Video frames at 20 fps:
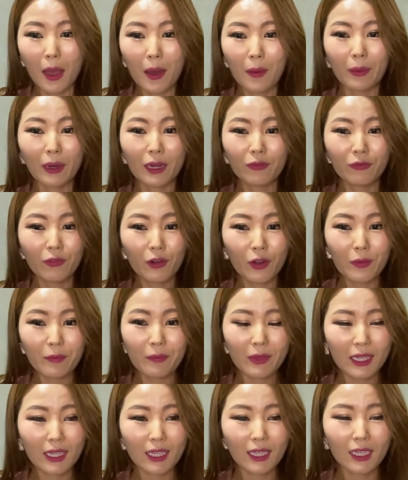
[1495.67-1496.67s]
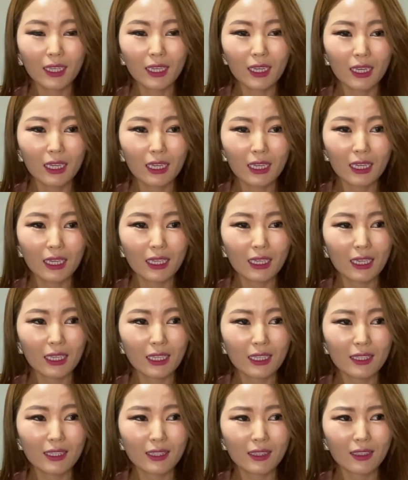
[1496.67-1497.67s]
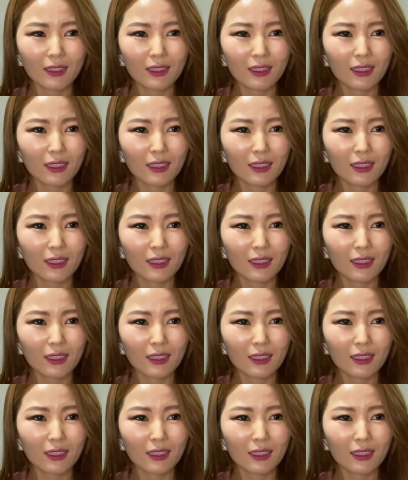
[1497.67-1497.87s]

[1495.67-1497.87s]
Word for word: But for mm-hmm. me, it's